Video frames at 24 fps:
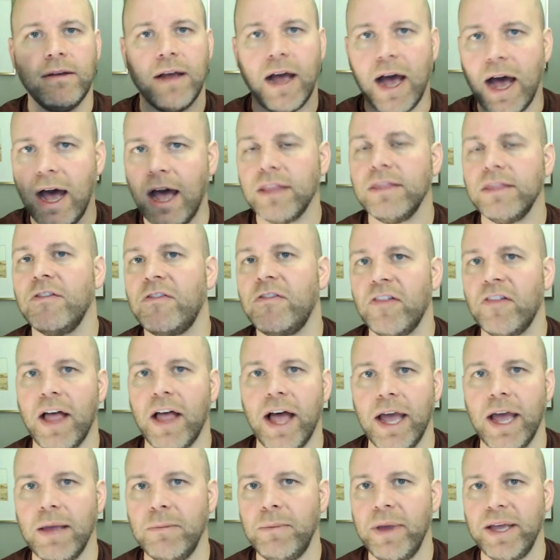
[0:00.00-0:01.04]
on the
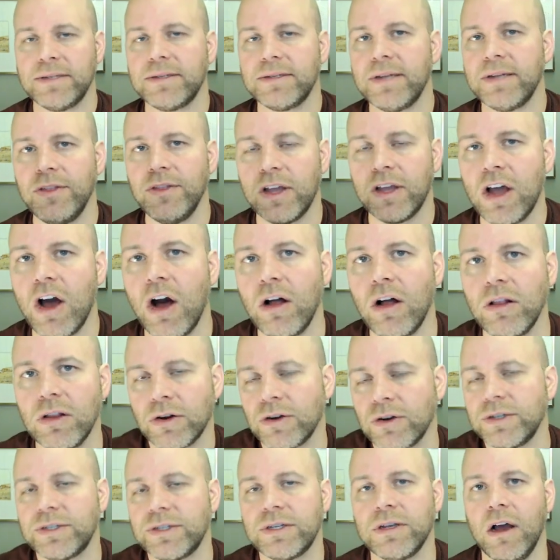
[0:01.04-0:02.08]
fly based on the
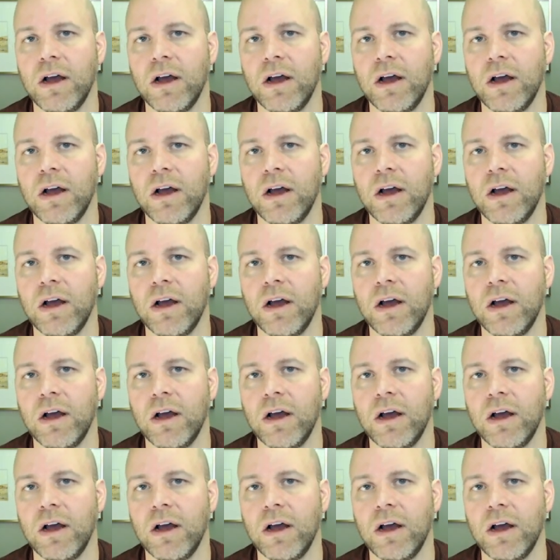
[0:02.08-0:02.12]
colors